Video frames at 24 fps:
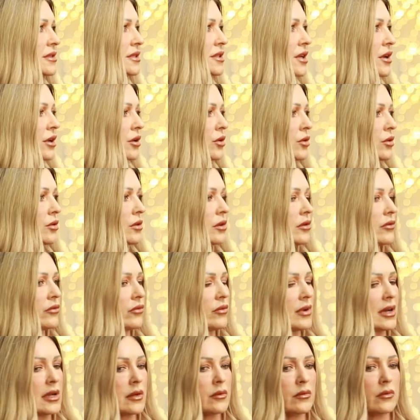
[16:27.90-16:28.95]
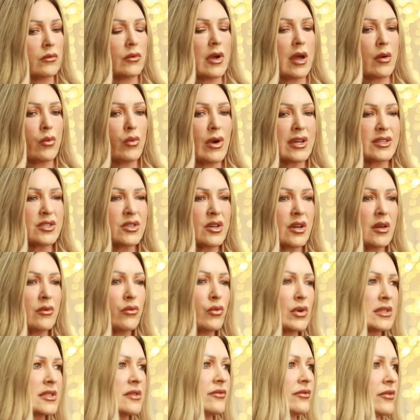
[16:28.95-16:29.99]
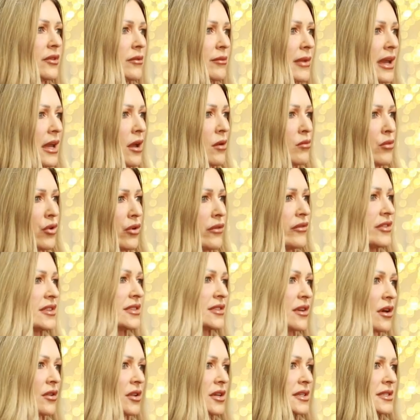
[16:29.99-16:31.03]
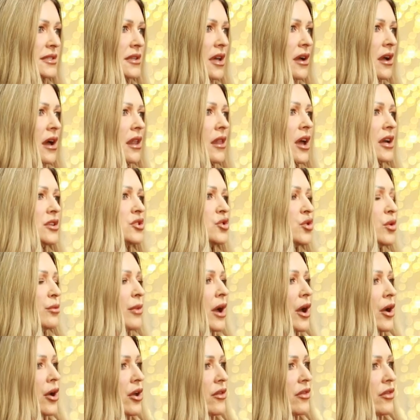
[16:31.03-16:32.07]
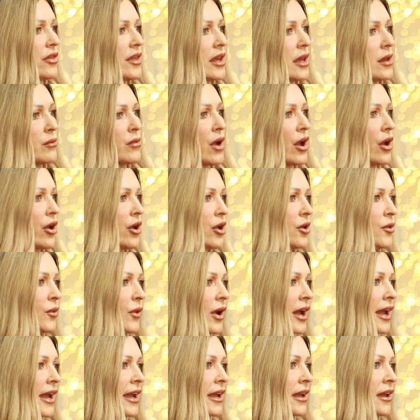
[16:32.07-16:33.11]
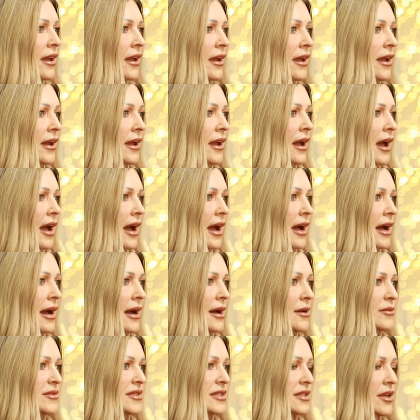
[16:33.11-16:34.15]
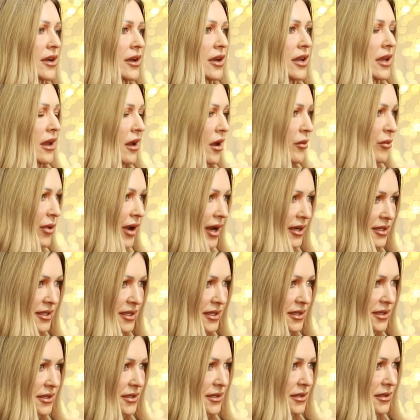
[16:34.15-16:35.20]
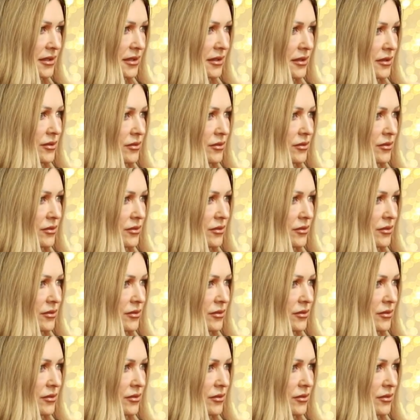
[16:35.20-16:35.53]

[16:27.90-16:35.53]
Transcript: circle of one at one time. It wasn't for me. I'm more of a solace. Like I like mm. doing my own thing, my own way. Um, so yeah, I practice. Are there many